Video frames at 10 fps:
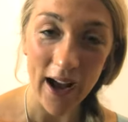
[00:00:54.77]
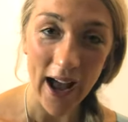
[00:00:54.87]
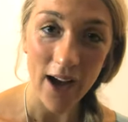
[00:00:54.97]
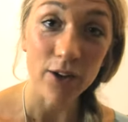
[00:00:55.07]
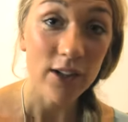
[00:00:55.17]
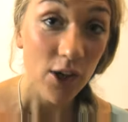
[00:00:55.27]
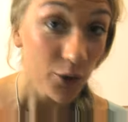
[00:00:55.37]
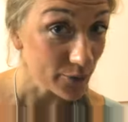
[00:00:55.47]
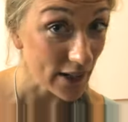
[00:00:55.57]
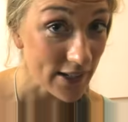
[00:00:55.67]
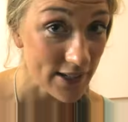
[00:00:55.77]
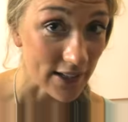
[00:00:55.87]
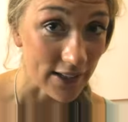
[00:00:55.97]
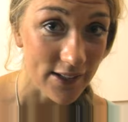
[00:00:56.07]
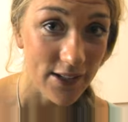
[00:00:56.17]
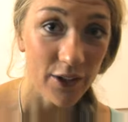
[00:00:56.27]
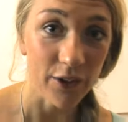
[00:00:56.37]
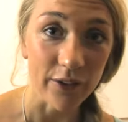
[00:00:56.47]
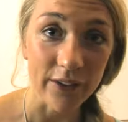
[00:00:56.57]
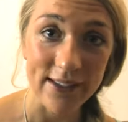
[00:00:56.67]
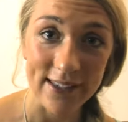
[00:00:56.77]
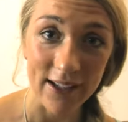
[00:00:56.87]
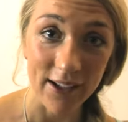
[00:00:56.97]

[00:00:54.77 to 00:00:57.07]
how Richard, who's